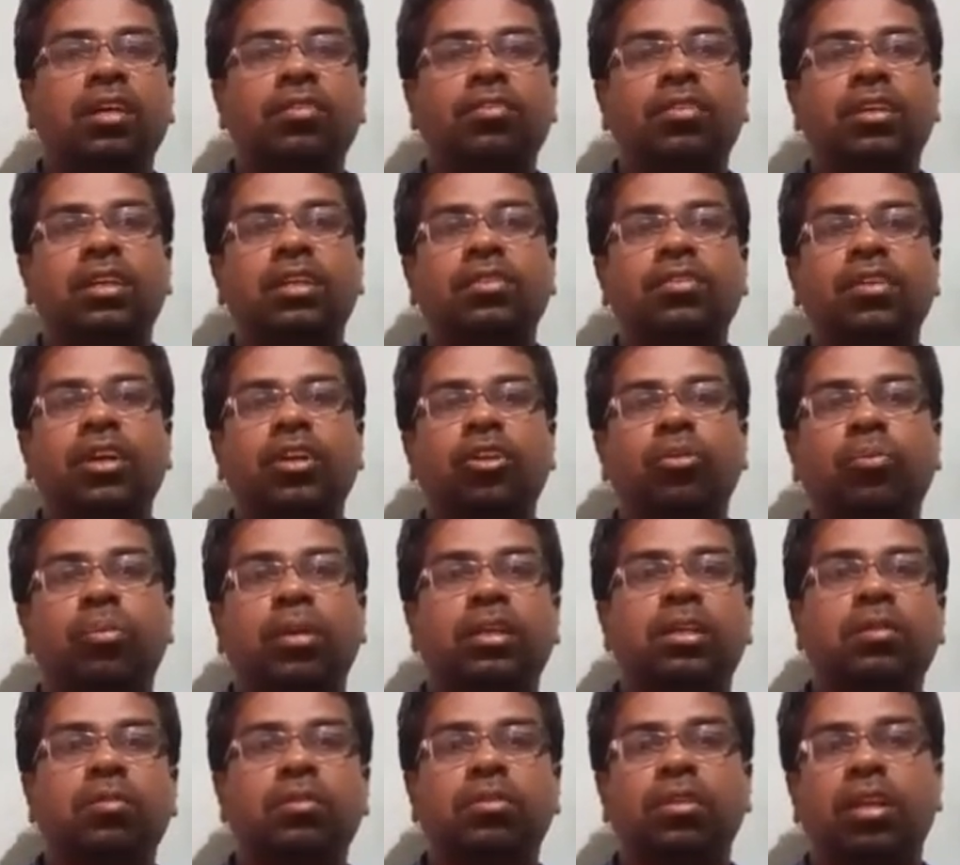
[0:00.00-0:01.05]
We need for the
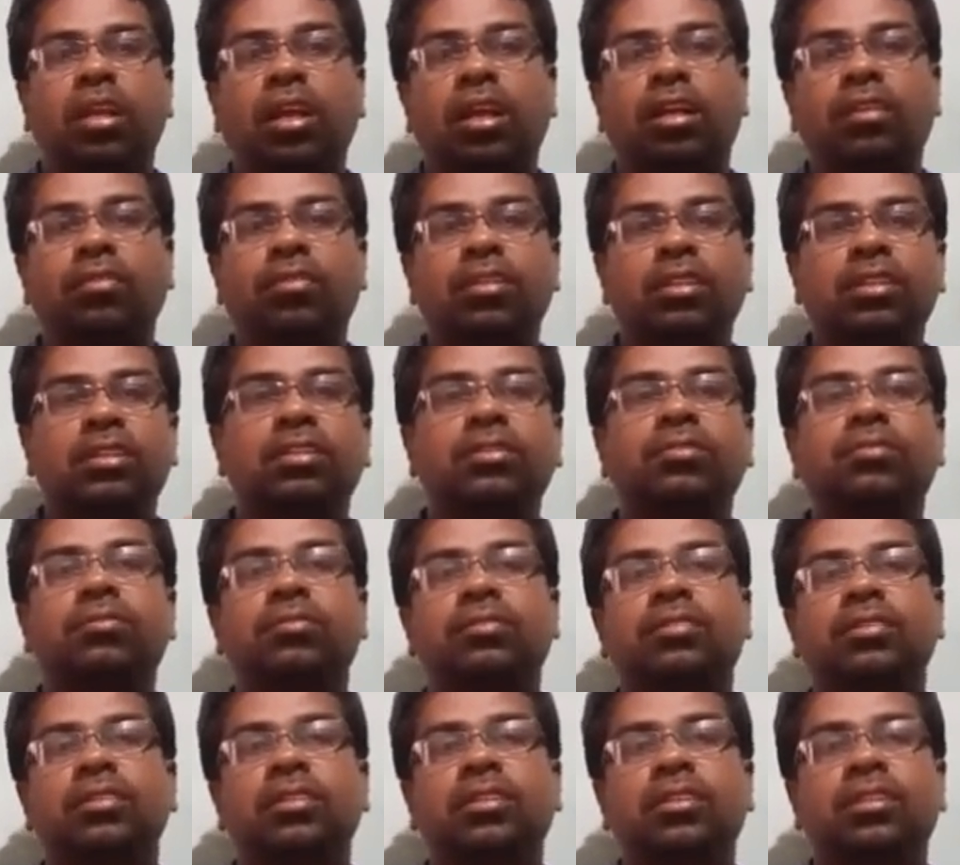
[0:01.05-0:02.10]
language, we have to brush over
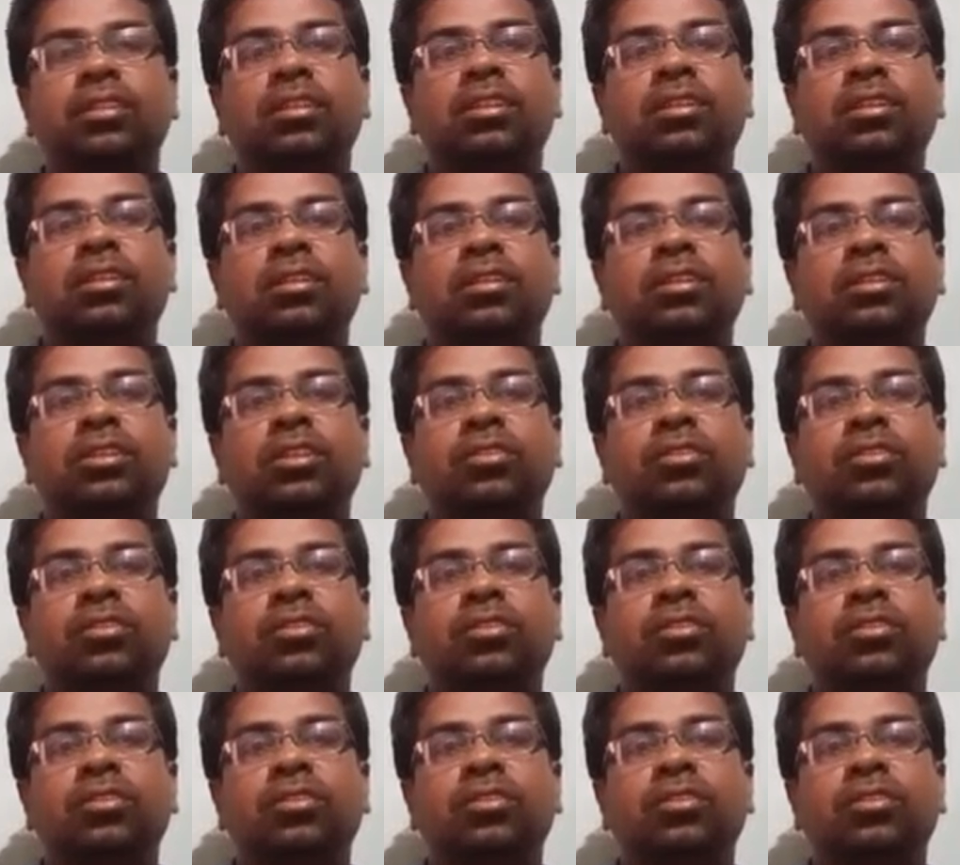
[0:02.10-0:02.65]
the language.